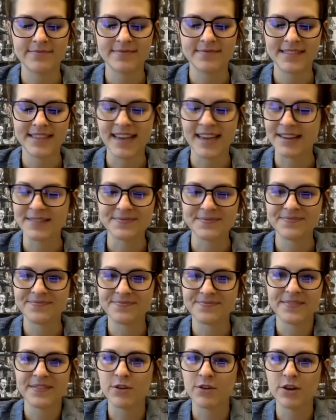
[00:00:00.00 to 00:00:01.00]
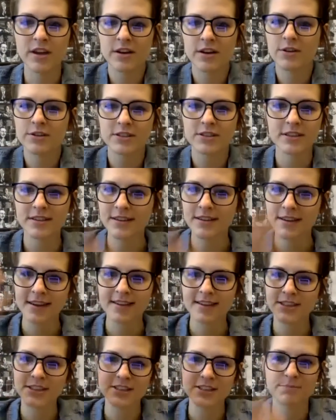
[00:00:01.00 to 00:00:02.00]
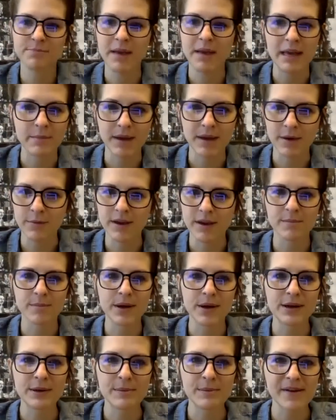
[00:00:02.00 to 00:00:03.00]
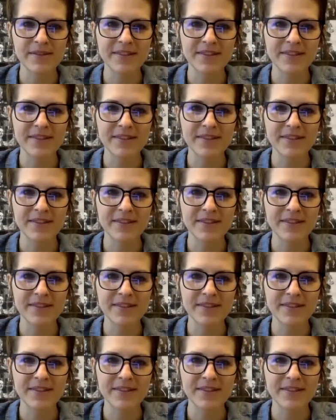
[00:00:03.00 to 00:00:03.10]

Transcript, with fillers: yeah, if you get an ulcer, just ping me. We can bond about